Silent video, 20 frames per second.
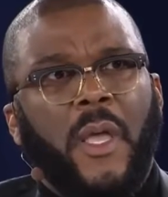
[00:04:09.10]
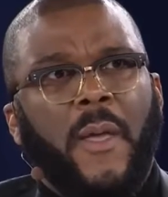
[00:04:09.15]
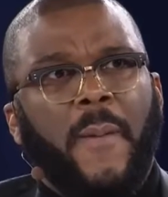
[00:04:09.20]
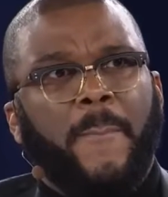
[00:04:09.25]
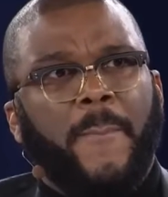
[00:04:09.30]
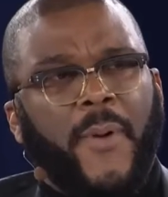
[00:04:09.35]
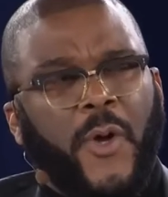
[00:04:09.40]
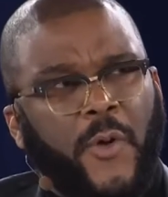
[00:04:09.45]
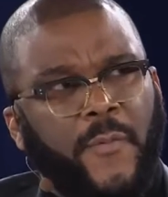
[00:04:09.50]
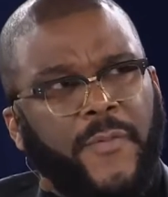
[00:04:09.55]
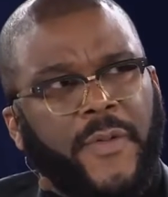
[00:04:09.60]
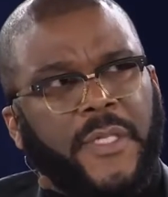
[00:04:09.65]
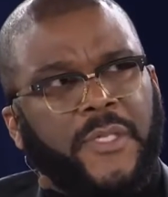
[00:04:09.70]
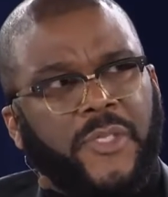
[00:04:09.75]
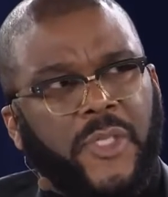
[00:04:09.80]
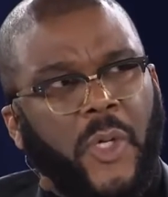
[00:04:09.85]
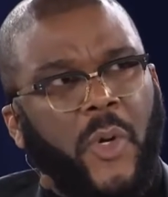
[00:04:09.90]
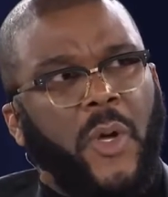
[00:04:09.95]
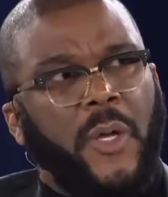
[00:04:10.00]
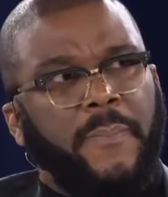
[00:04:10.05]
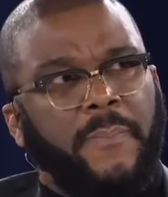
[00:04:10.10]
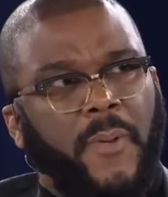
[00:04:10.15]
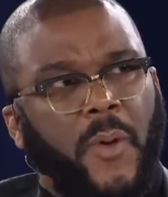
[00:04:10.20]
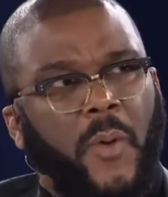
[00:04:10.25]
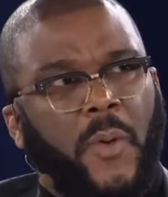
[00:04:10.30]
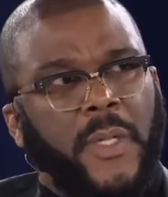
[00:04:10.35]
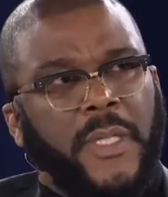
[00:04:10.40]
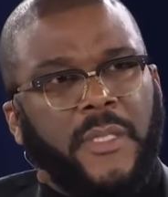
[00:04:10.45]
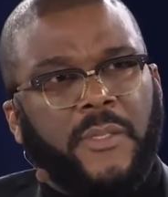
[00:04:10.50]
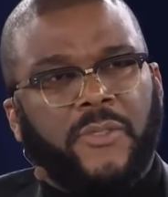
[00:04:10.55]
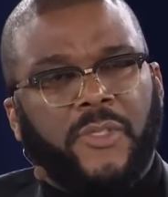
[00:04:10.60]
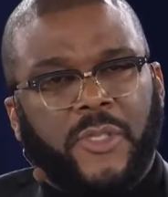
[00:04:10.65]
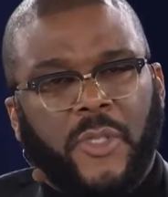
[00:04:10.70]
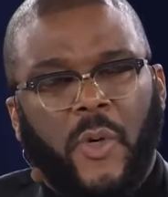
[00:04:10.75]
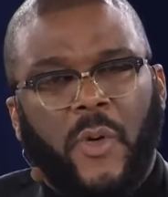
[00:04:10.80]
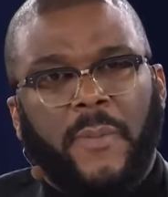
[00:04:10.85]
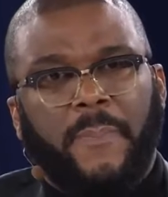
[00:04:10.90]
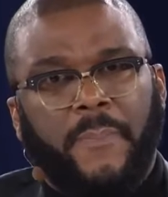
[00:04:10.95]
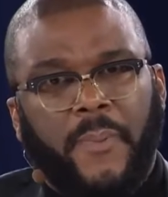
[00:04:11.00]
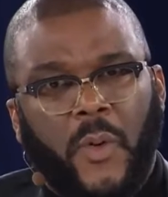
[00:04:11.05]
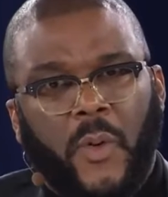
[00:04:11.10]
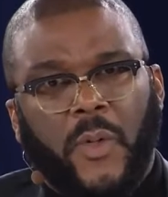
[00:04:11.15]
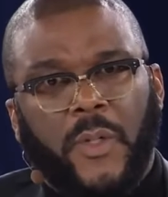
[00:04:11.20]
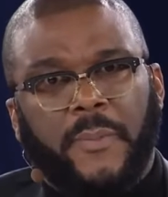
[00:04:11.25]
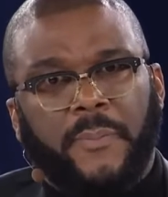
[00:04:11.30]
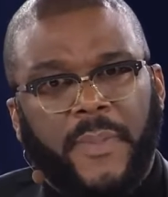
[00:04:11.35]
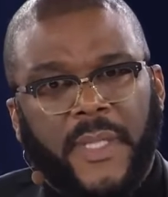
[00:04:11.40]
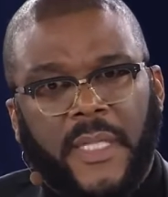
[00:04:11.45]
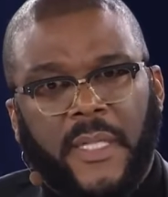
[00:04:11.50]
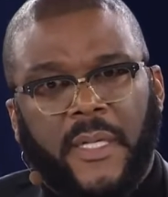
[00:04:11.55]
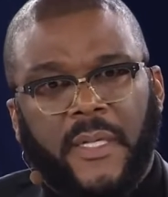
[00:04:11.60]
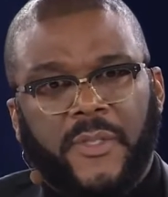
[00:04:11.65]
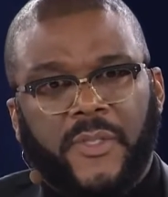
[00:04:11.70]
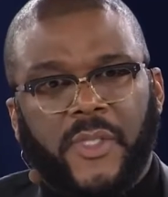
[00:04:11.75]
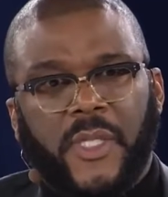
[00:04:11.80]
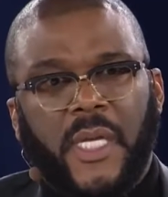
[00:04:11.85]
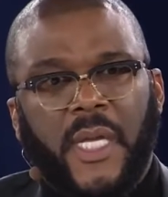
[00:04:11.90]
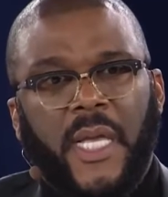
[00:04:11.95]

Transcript: perfect, so on point, so important because